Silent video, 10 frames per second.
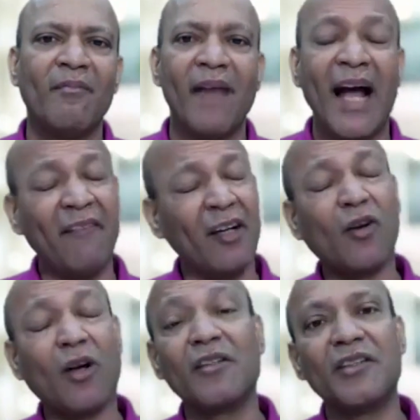Have a
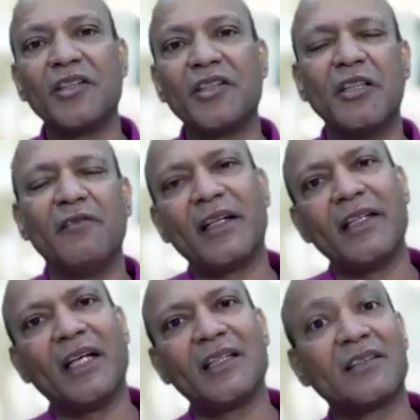conversation where
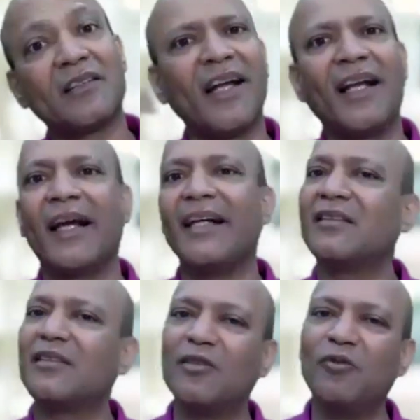the others
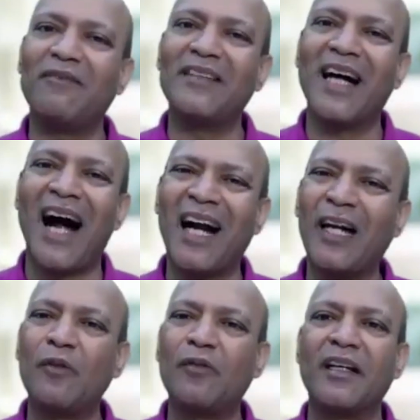realize you have the
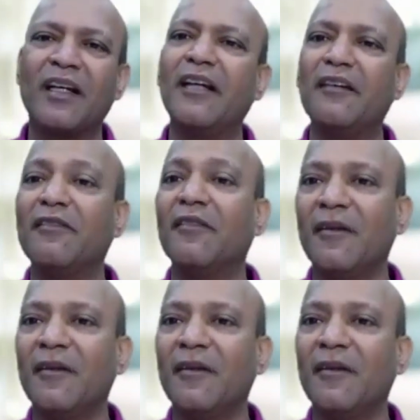heart to forgive,